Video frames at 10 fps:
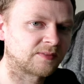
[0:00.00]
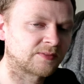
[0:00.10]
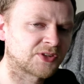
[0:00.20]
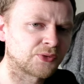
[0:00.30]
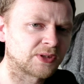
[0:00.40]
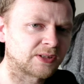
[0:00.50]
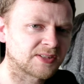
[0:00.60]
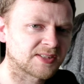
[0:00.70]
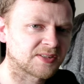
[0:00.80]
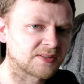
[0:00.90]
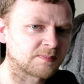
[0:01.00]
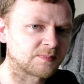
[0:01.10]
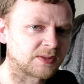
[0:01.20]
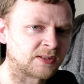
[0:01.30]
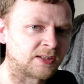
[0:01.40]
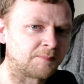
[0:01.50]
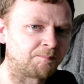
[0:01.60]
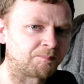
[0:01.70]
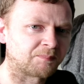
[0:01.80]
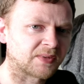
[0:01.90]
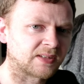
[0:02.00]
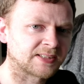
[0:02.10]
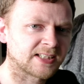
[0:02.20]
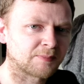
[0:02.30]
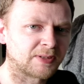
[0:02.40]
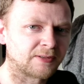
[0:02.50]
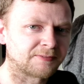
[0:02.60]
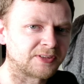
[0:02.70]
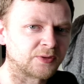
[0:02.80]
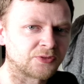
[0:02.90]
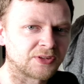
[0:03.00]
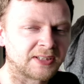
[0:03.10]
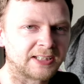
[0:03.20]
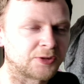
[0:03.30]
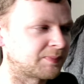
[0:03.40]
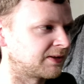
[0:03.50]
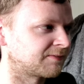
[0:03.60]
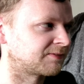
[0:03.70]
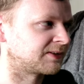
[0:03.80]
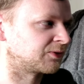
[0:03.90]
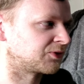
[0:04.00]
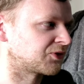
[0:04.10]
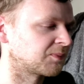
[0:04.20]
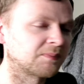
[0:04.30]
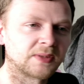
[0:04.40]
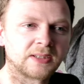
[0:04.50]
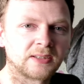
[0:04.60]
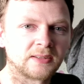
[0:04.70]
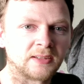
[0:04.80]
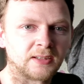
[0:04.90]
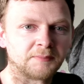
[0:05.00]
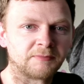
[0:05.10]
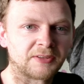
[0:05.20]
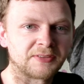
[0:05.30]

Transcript: 2 cost, attack power 300, HP of 300. Very